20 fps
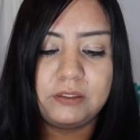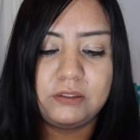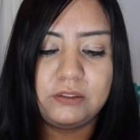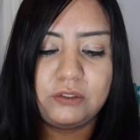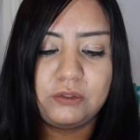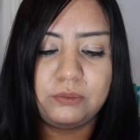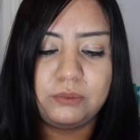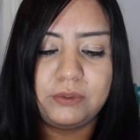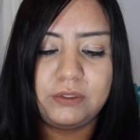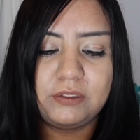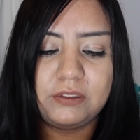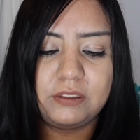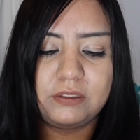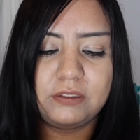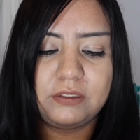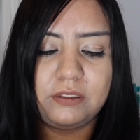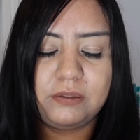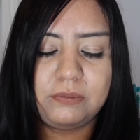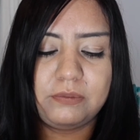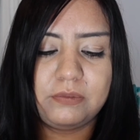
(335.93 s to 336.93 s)

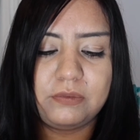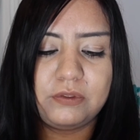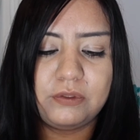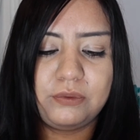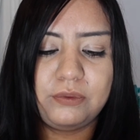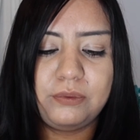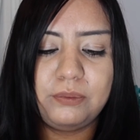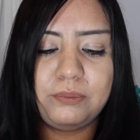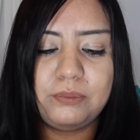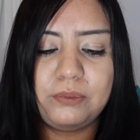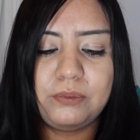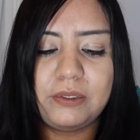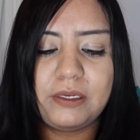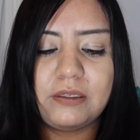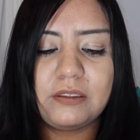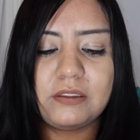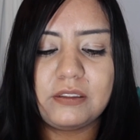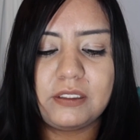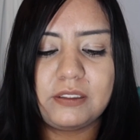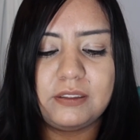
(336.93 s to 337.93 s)
2.16 2
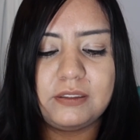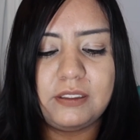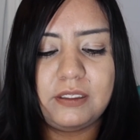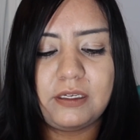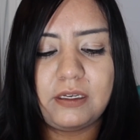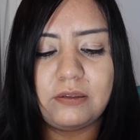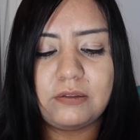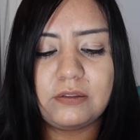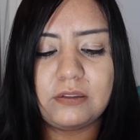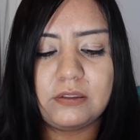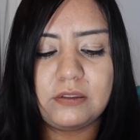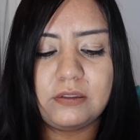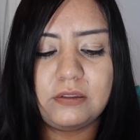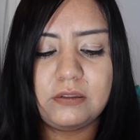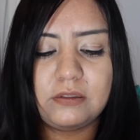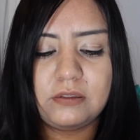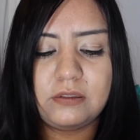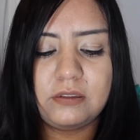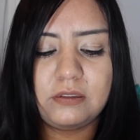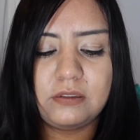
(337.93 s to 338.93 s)
and 16
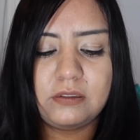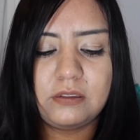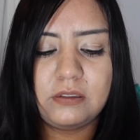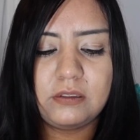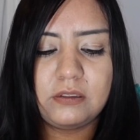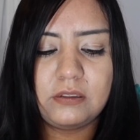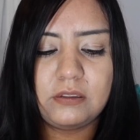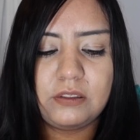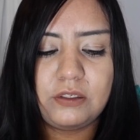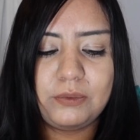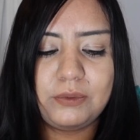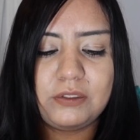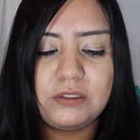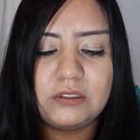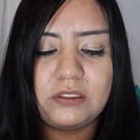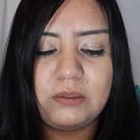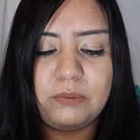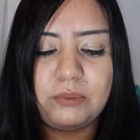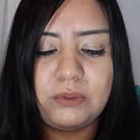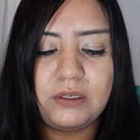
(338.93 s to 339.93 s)
ounces you would
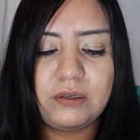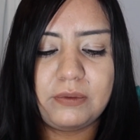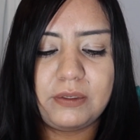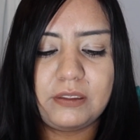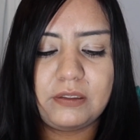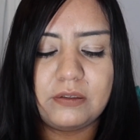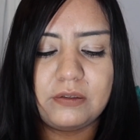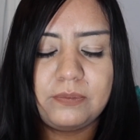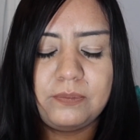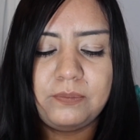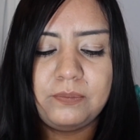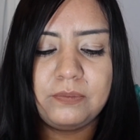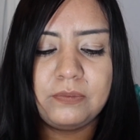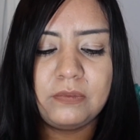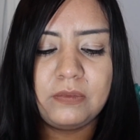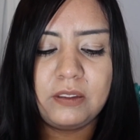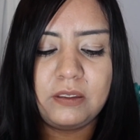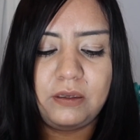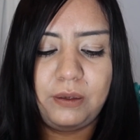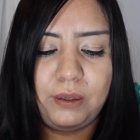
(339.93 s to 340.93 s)
just input it right there
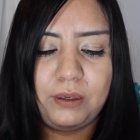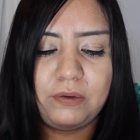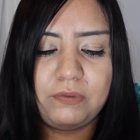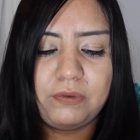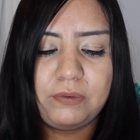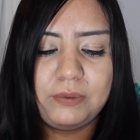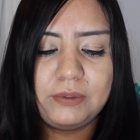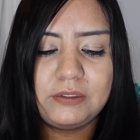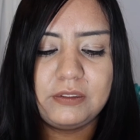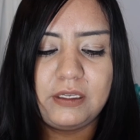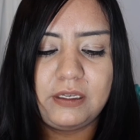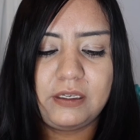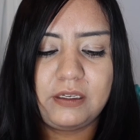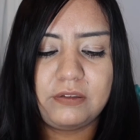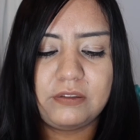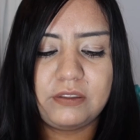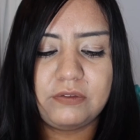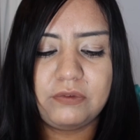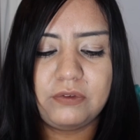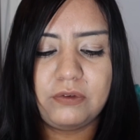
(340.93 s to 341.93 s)
and if it was like
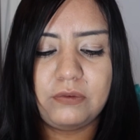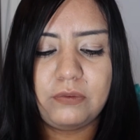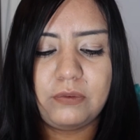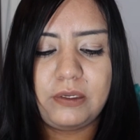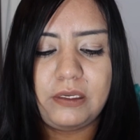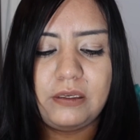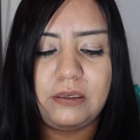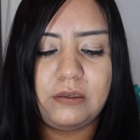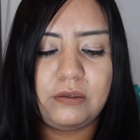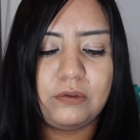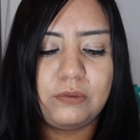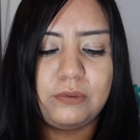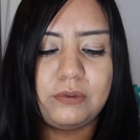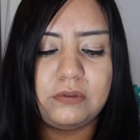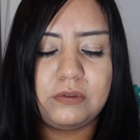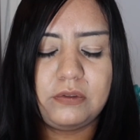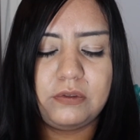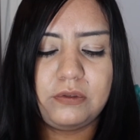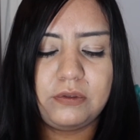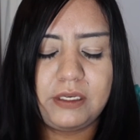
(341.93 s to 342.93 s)
a different way you
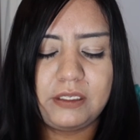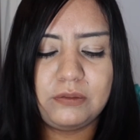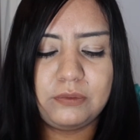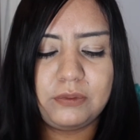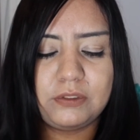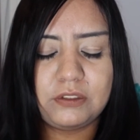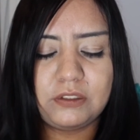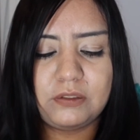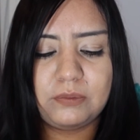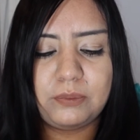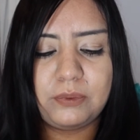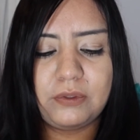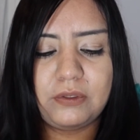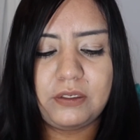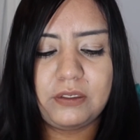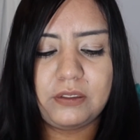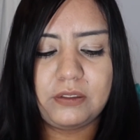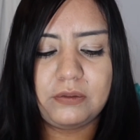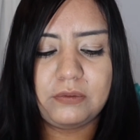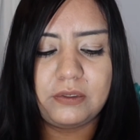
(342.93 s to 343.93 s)
would you guys would just put
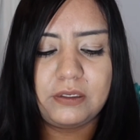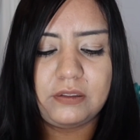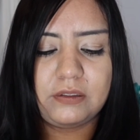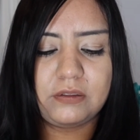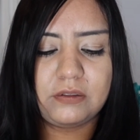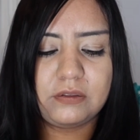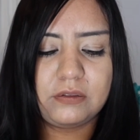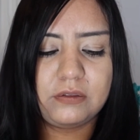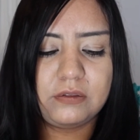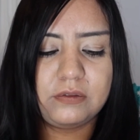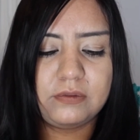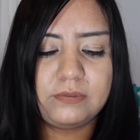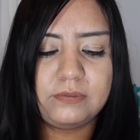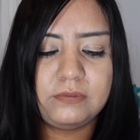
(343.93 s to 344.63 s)
it right there